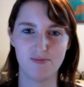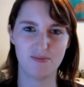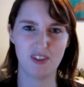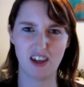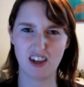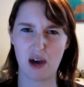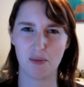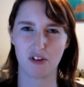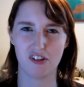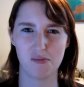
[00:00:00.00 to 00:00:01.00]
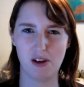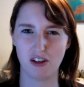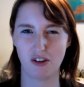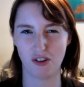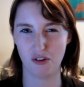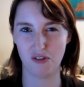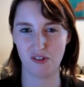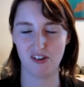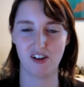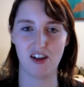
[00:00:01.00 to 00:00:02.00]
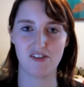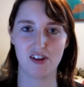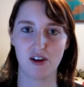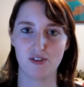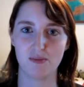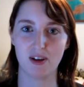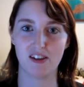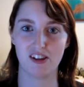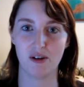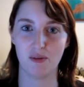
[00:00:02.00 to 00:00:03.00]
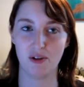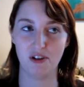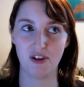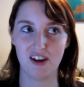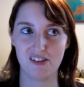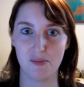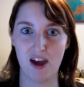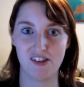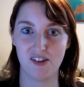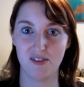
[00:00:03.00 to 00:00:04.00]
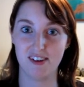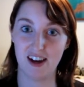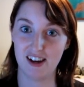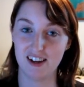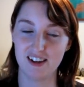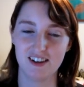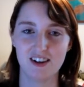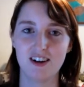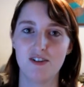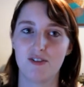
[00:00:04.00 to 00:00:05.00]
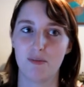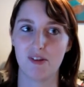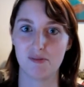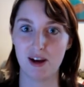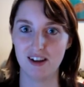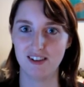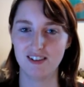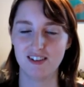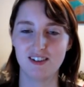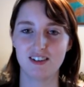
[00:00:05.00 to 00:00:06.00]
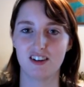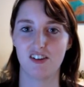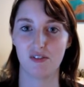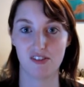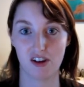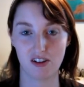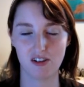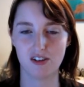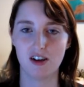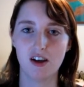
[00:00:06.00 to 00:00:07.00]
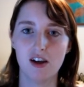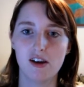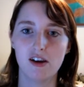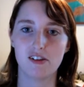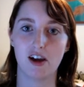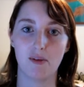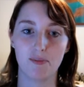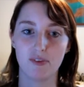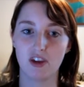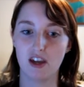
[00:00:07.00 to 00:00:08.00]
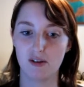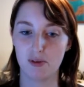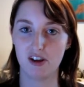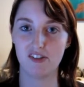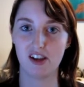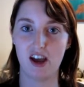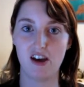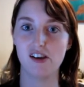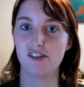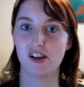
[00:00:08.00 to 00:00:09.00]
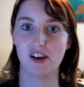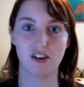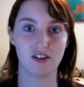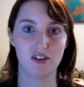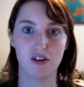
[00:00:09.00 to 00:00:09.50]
like chemical smelling glues and all that stuff, because I don't want you guys to pass out and die from the smell, because that would suck. So yeah, get a place that has like